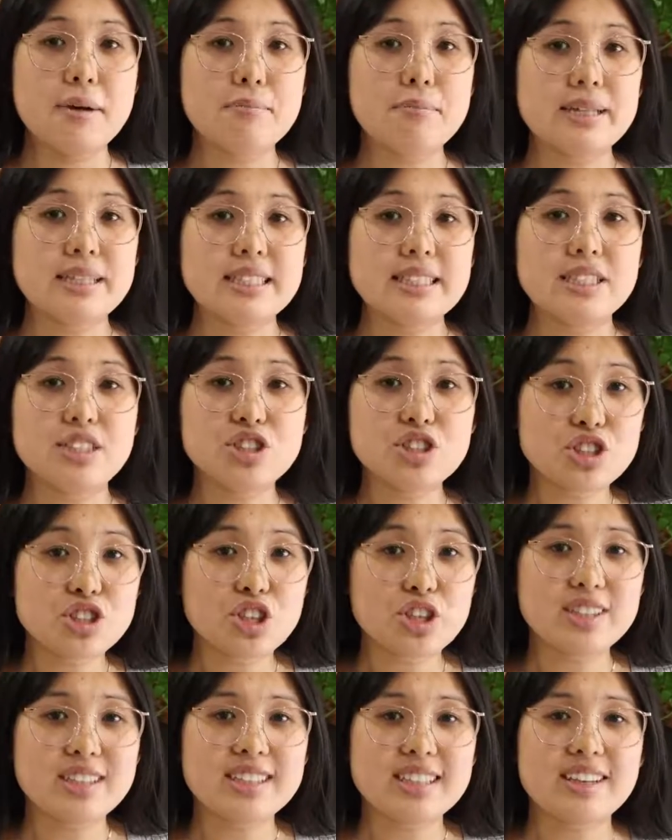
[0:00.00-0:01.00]
But did you
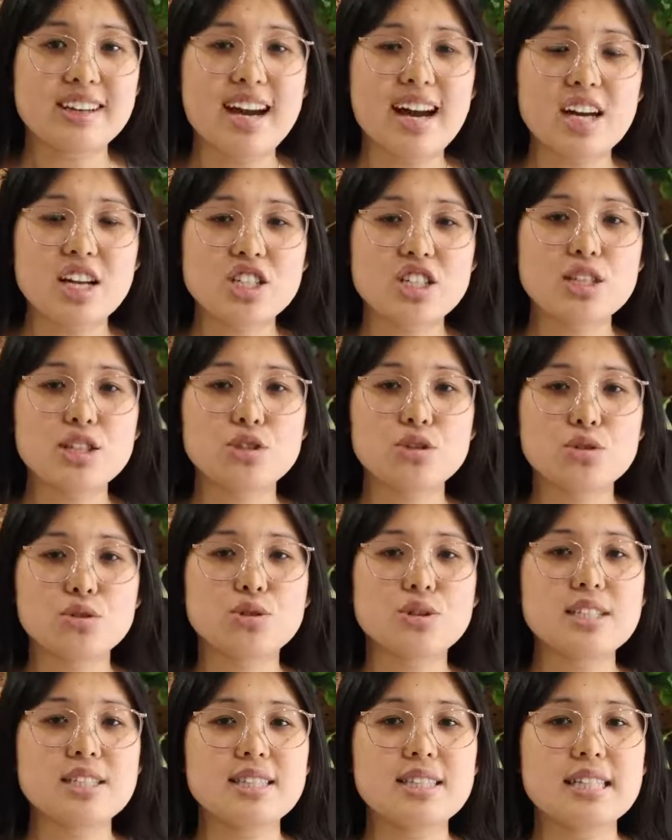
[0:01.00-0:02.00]
know that there are actually two
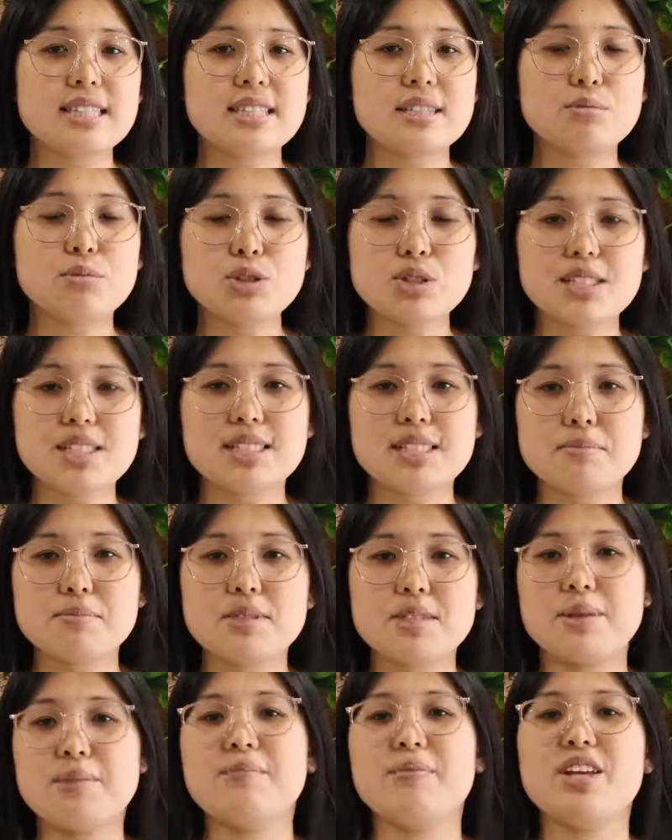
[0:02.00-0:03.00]
distinct immune
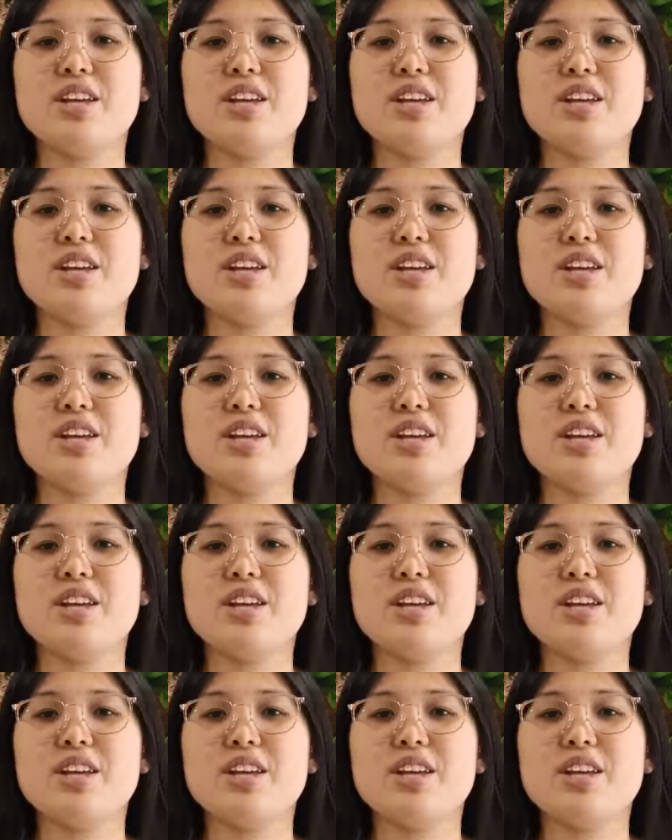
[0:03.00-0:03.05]
systems?